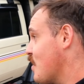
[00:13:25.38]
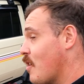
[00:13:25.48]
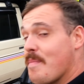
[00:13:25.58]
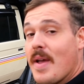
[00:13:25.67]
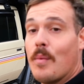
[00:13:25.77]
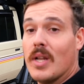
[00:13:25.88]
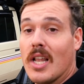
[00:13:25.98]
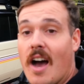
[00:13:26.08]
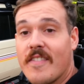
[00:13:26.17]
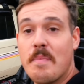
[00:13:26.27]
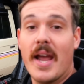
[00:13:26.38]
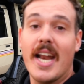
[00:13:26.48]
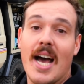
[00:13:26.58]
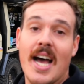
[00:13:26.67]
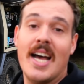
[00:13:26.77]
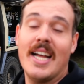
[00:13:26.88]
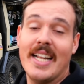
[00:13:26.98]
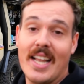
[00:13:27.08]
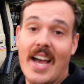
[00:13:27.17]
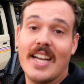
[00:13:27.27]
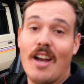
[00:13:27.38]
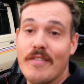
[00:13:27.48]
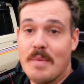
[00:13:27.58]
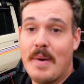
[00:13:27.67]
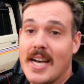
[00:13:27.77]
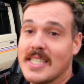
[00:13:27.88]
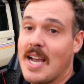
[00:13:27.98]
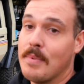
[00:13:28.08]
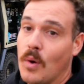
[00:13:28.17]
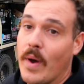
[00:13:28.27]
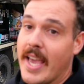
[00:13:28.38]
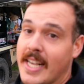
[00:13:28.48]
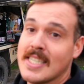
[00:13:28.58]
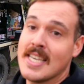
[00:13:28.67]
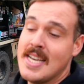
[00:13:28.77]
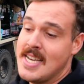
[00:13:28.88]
sort of been what life's been like over the past couple of weeks.